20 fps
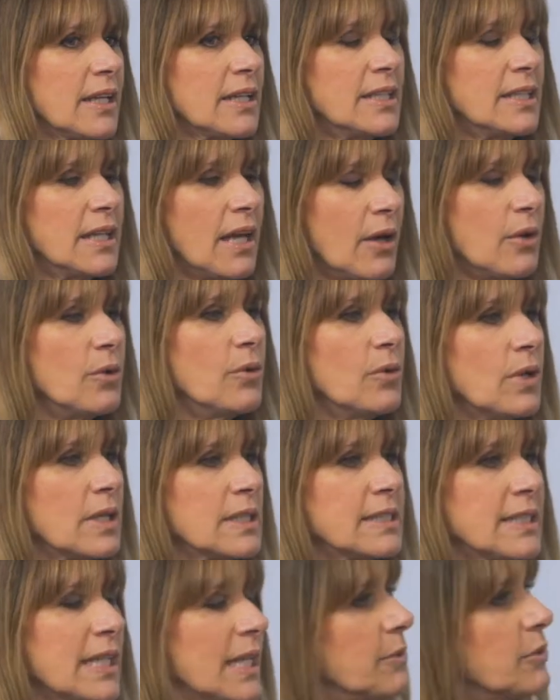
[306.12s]
Now,
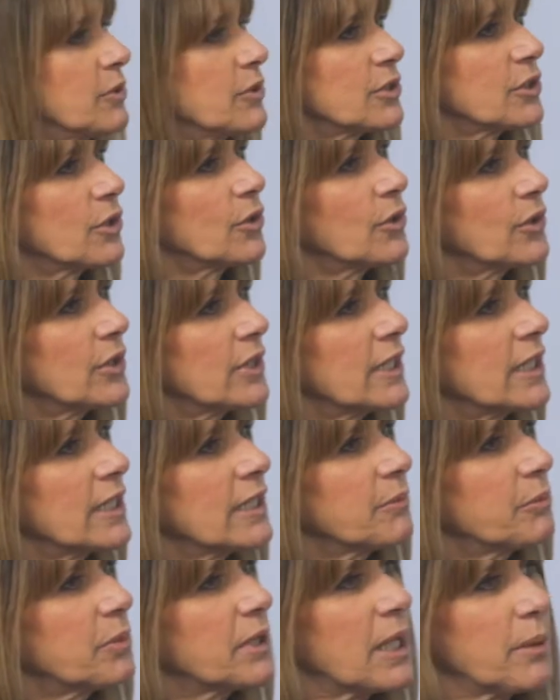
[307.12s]
as time goes on,
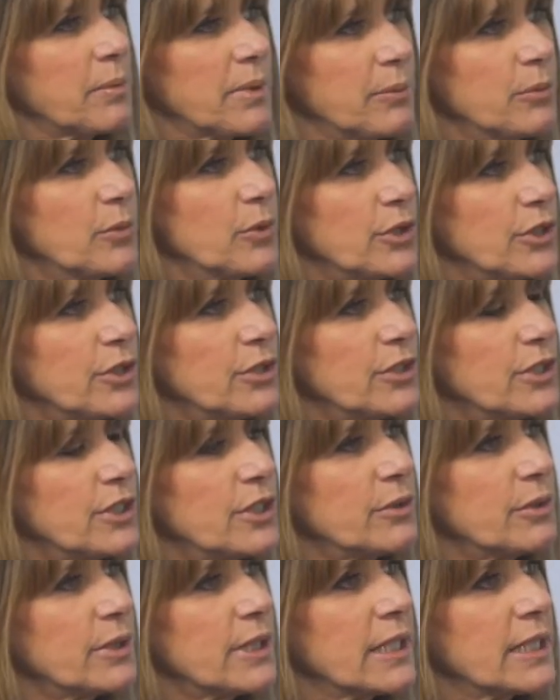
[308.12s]
they're becoming more used
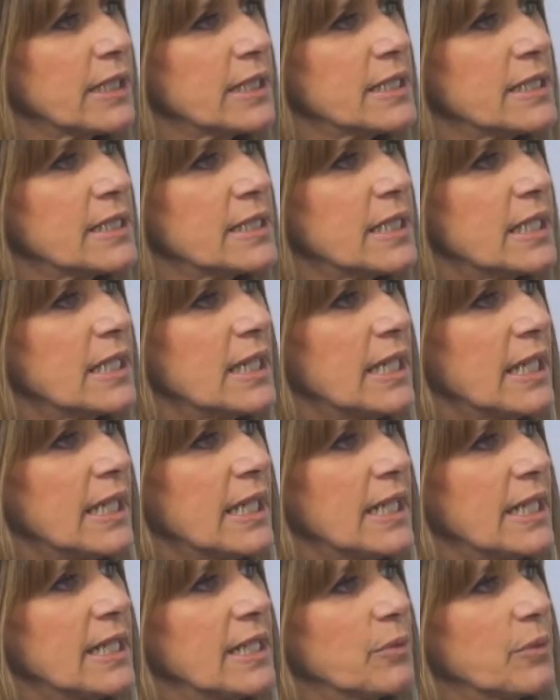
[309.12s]
to it, and
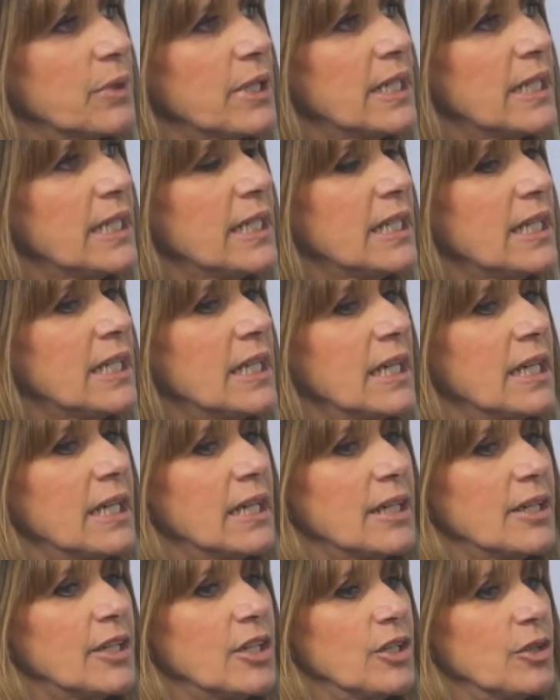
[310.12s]
in a way,
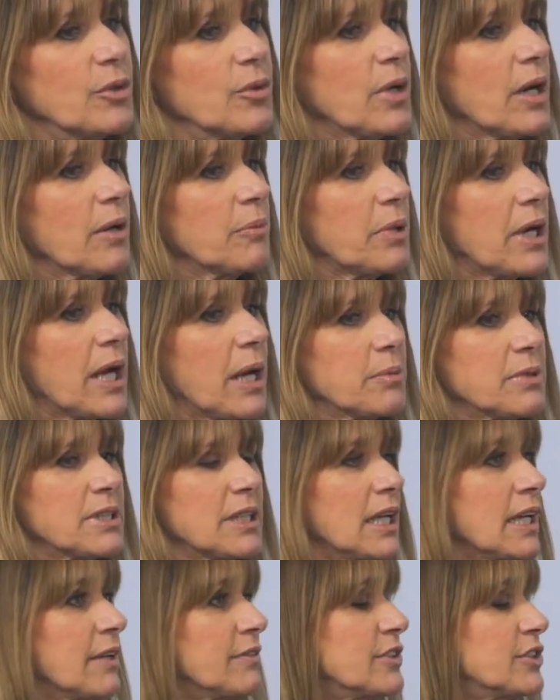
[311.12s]
you know, perhaps
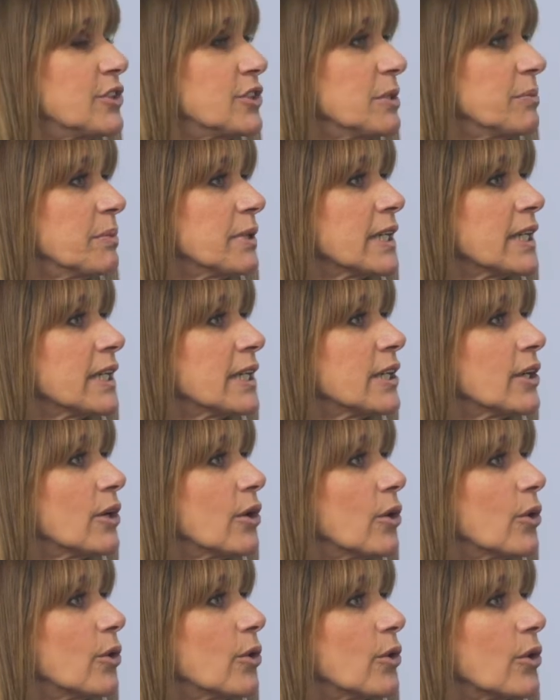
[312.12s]
live streaming
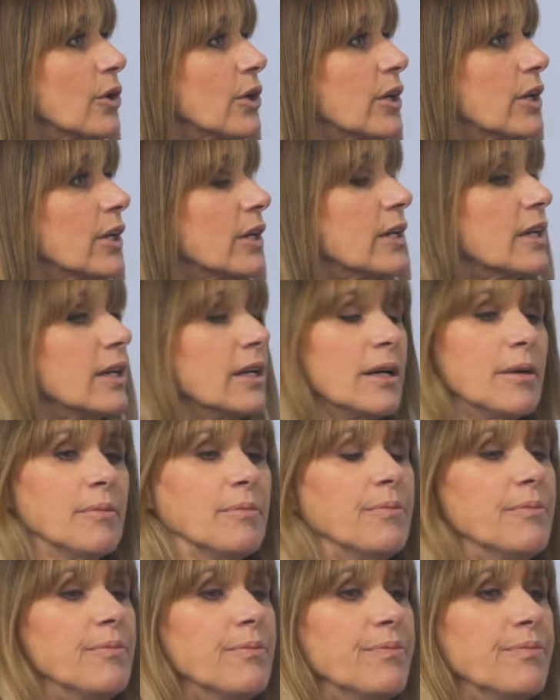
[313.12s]
or
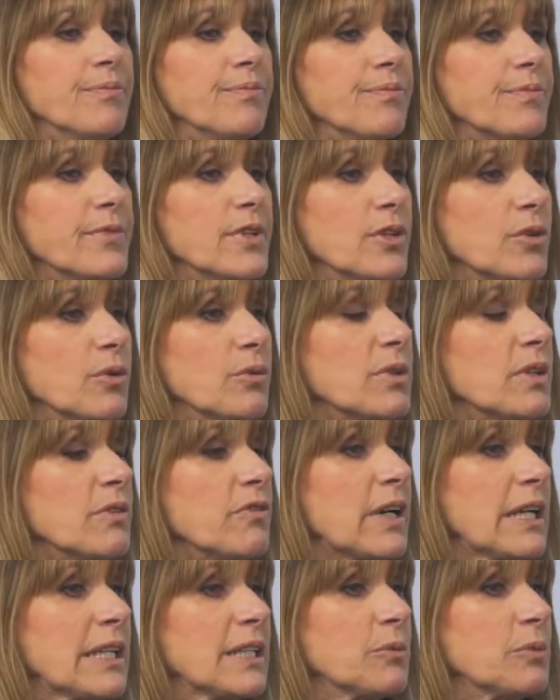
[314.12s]
you know, the
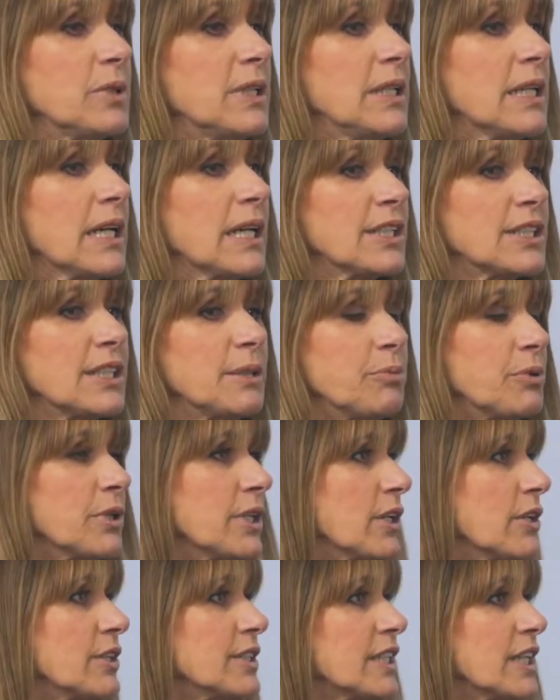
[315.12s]
fact that we actually
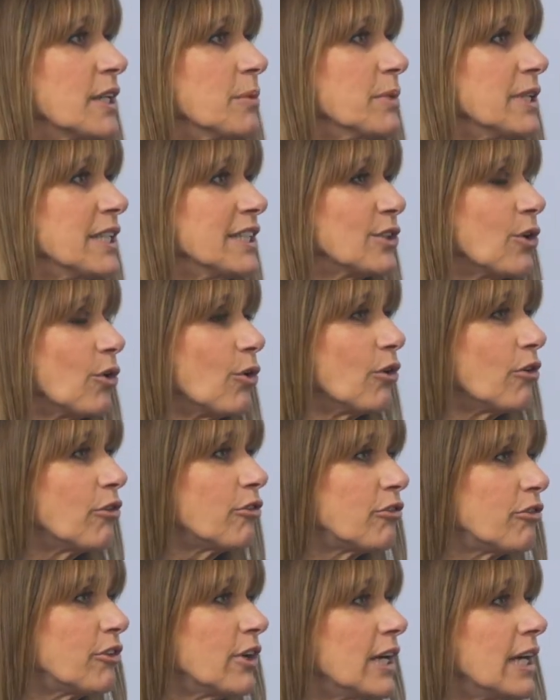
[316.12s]
print our ceremonies
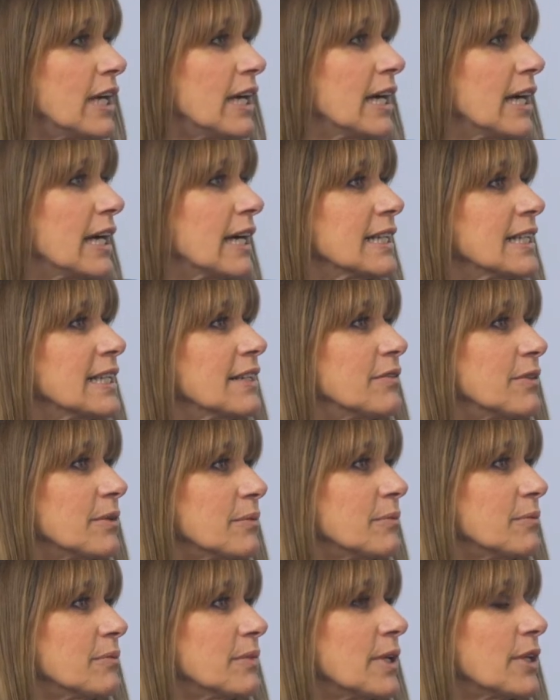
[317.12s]
off and give
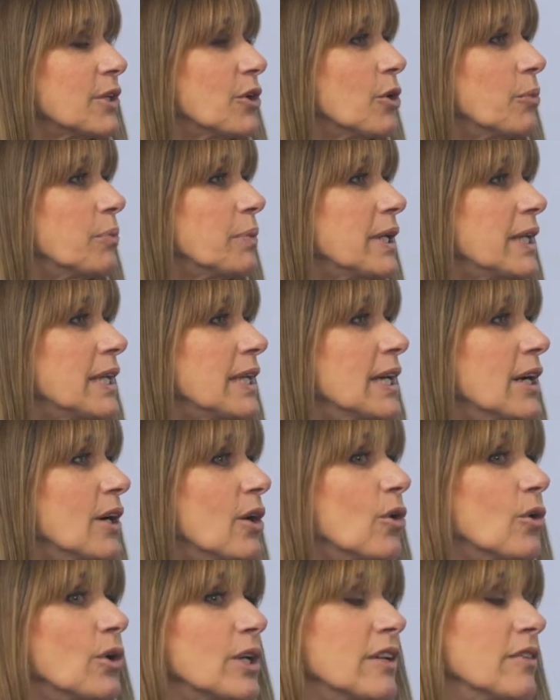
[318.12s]
them a copy
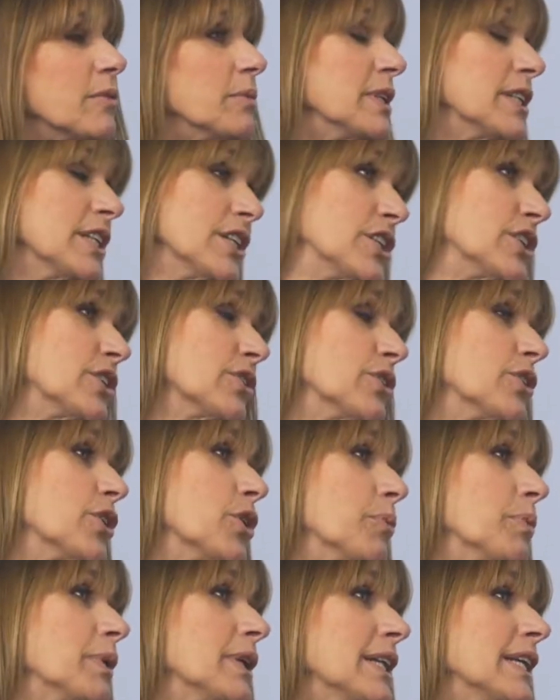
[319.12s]
or give them a digital
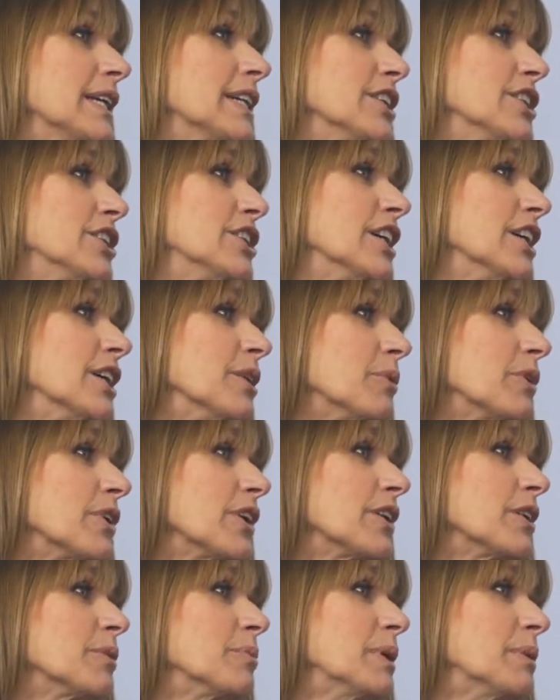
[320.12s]
copy they can share with
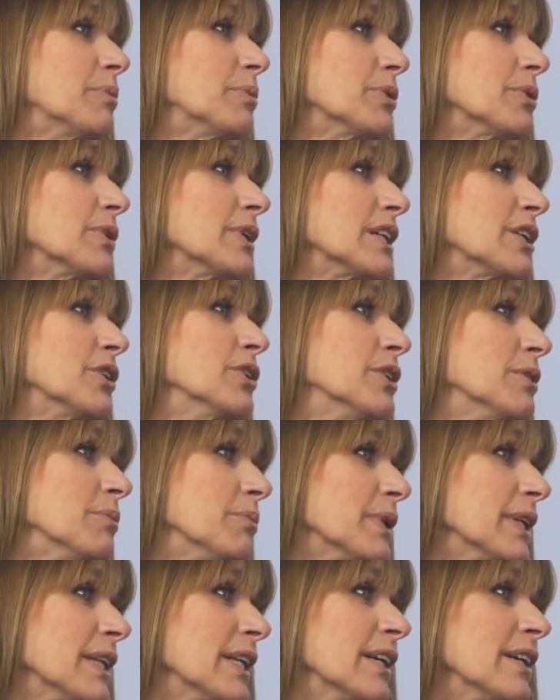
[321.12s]
other people that couldn't
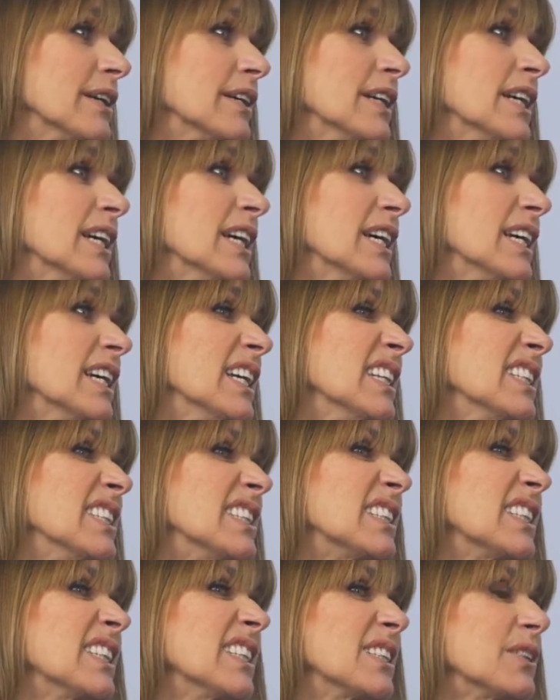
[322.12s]
be there
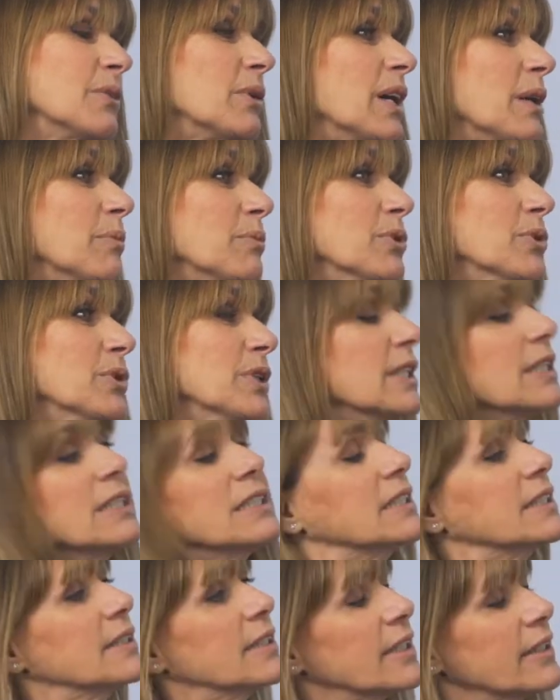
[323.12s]
is quite a
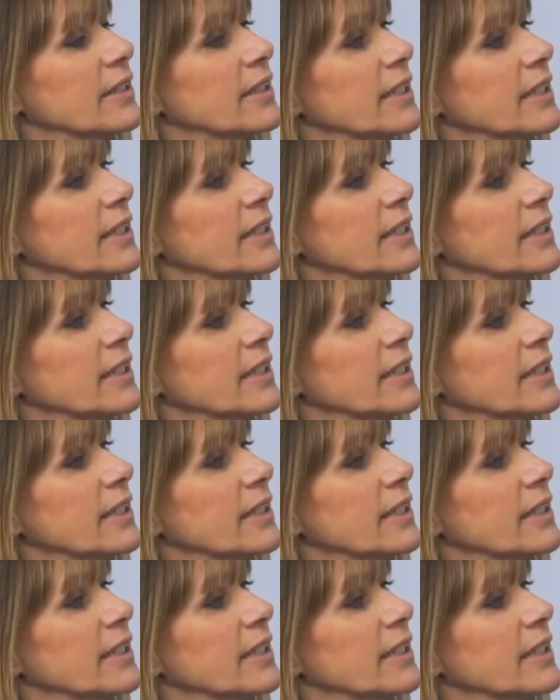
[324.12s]
bonus, I